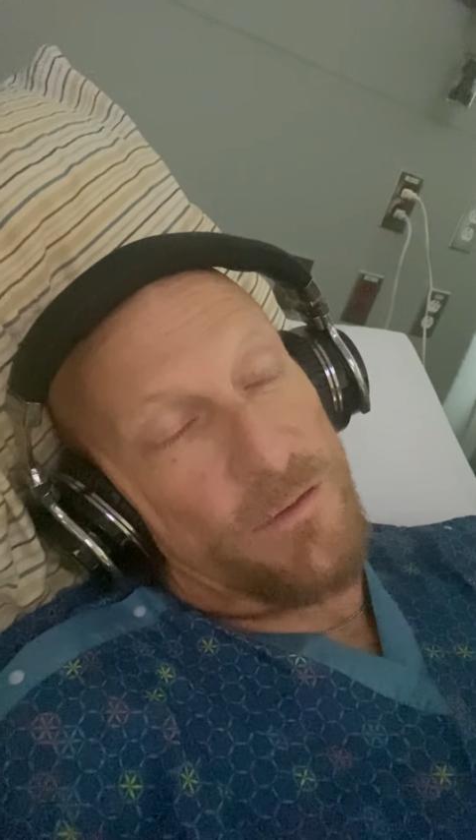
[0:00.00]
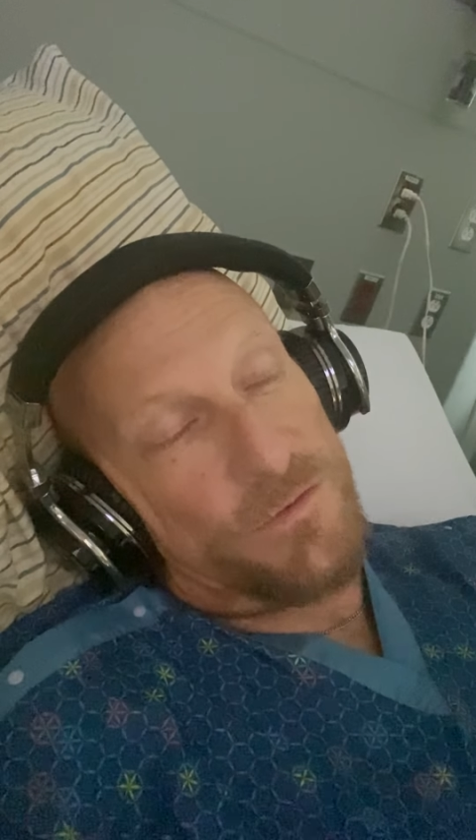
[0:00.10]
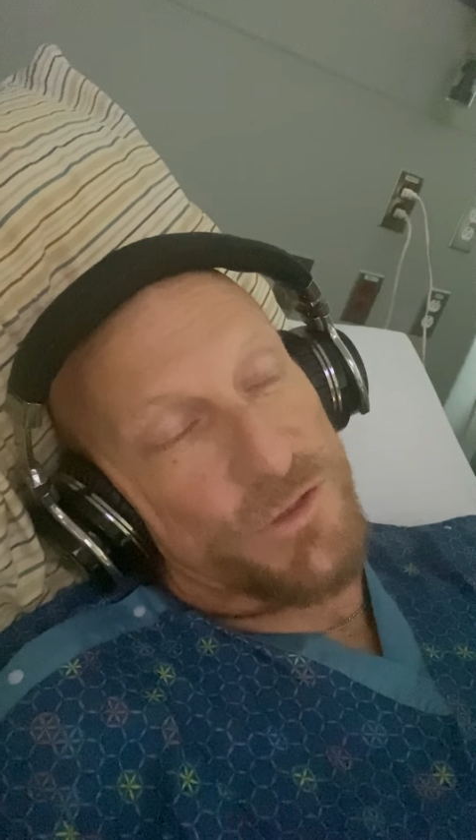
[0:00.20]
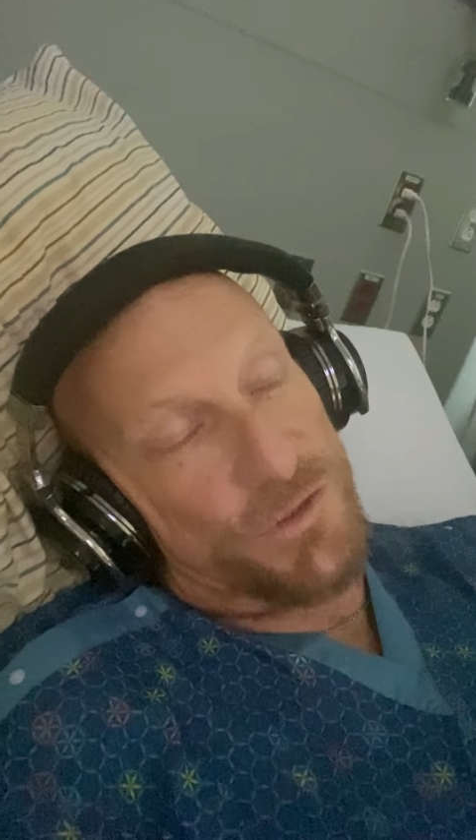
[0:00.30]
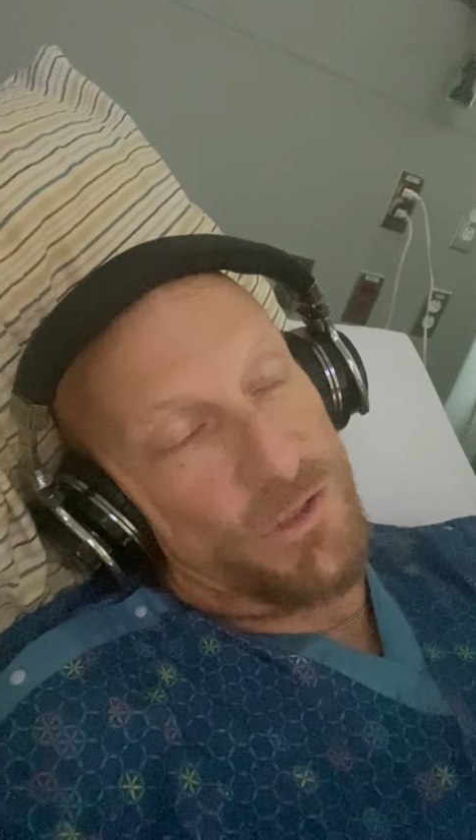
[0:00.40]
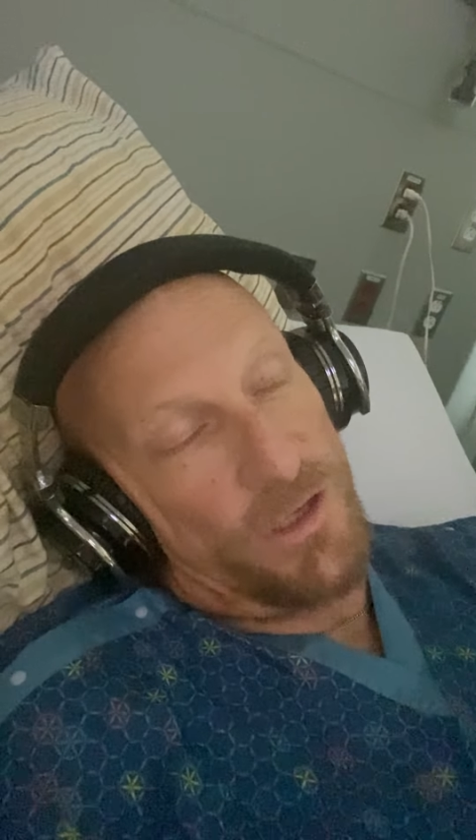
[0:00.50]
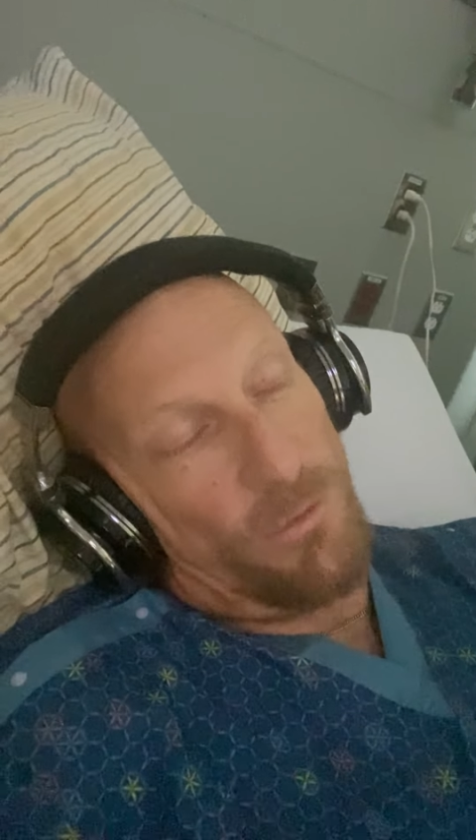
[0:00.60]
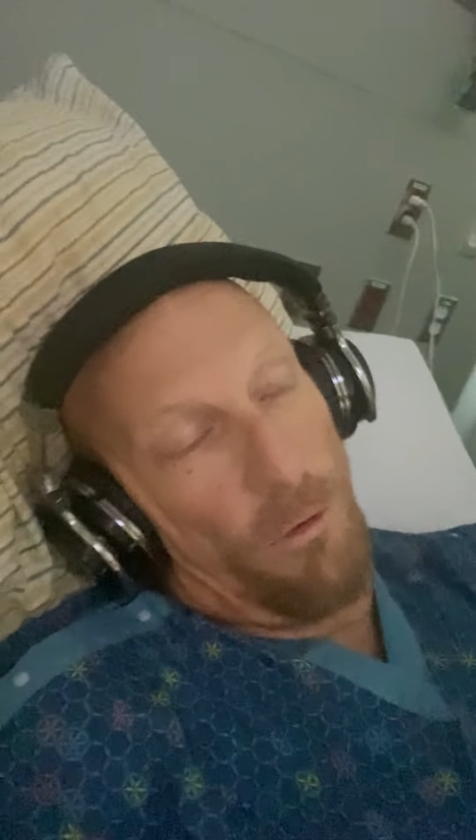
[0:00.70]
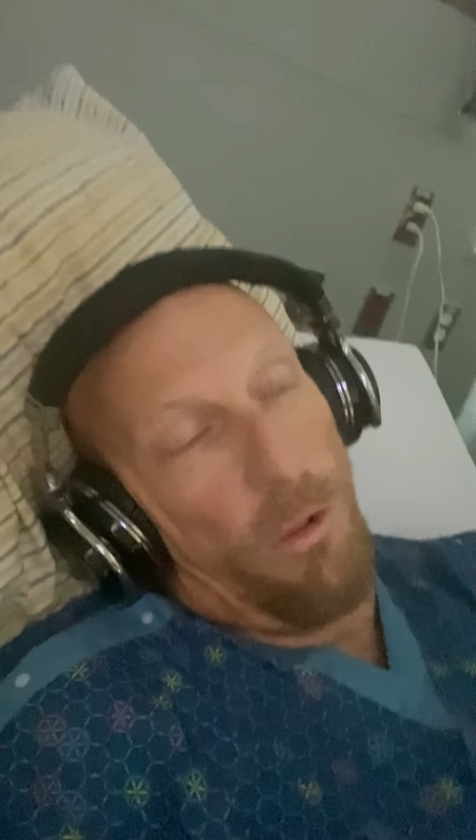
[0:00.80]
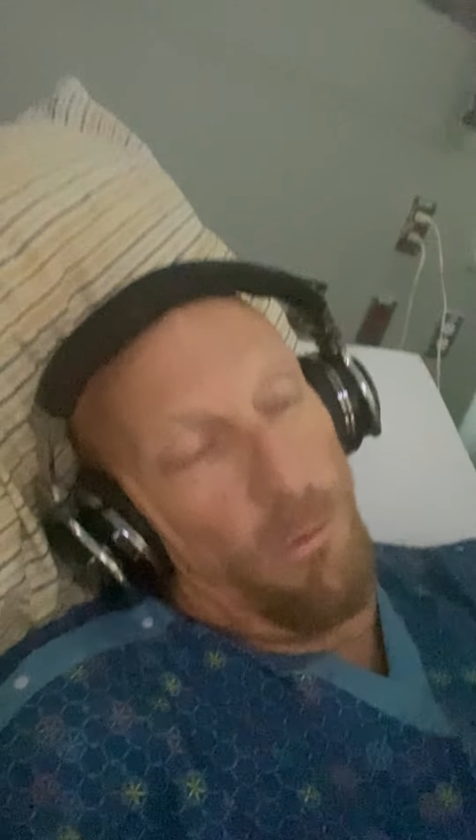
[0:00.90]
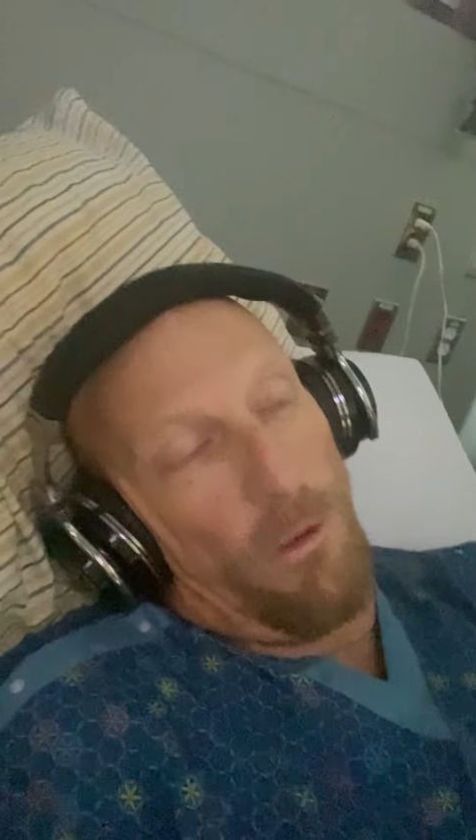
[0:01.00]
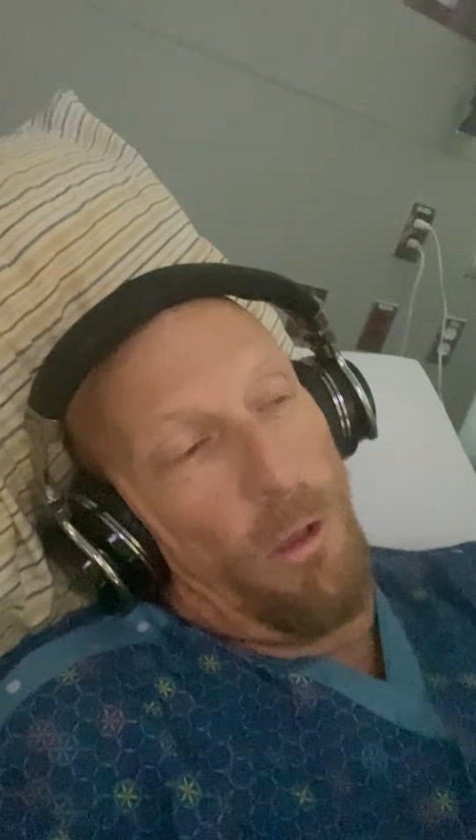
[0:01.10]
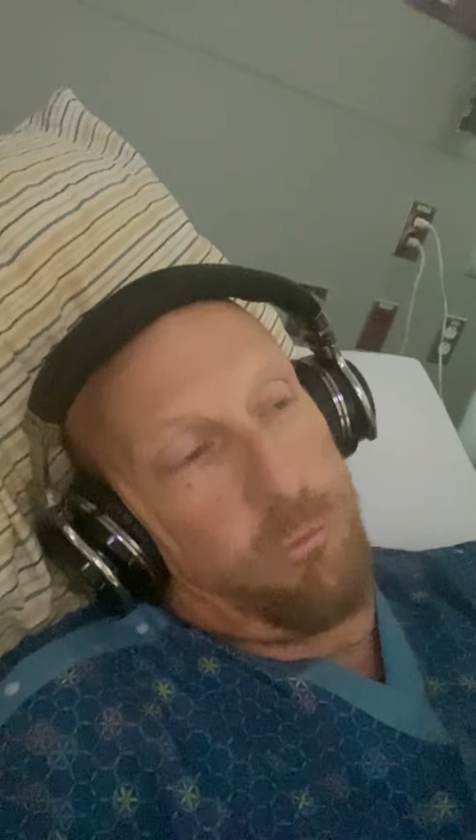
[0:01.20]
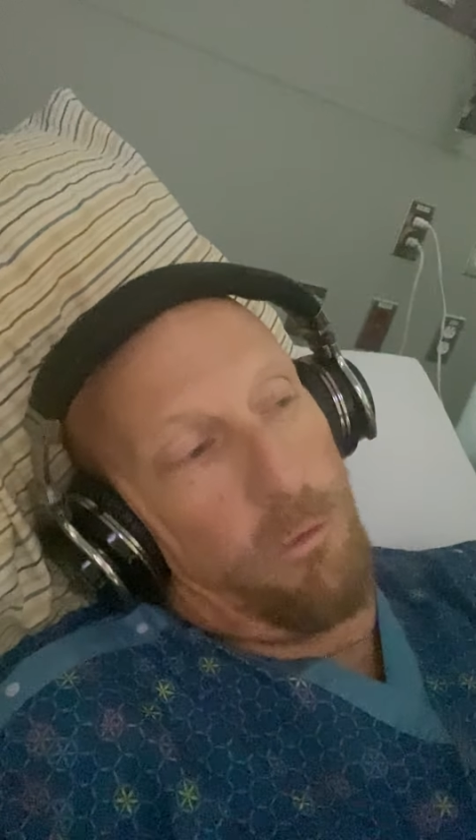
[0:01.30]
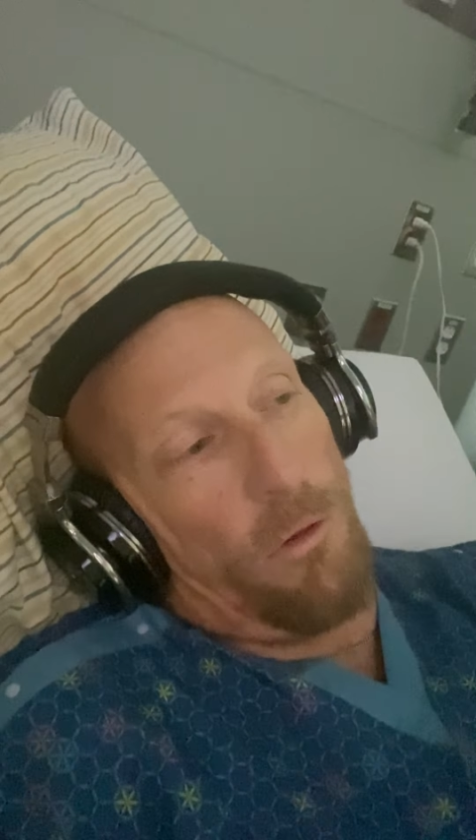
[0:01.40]
was just like,
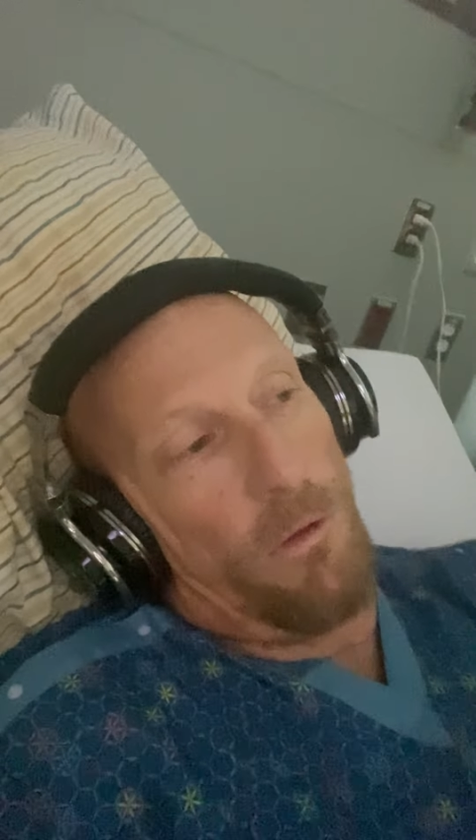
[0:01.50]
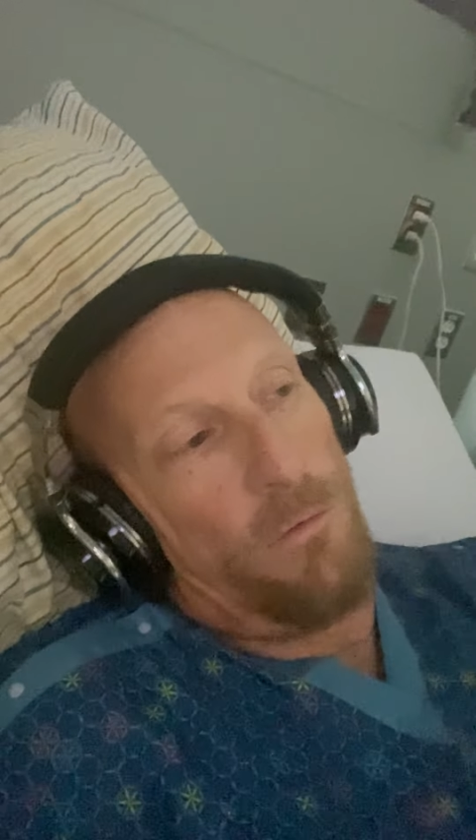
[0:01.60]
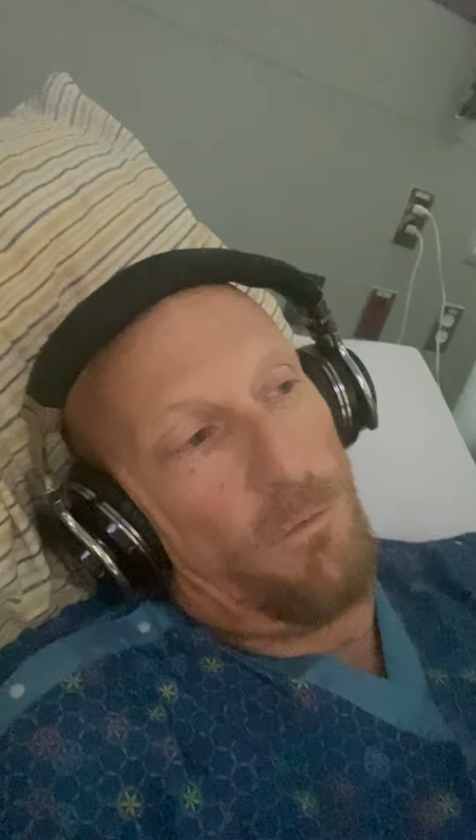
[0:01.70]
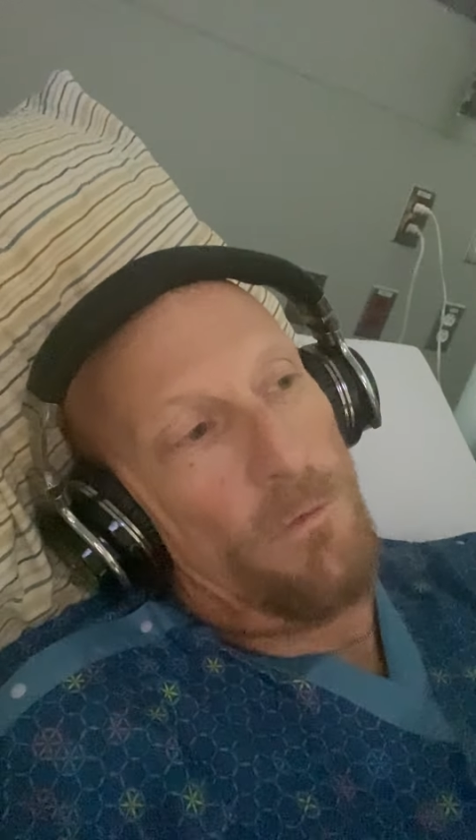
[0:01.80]
and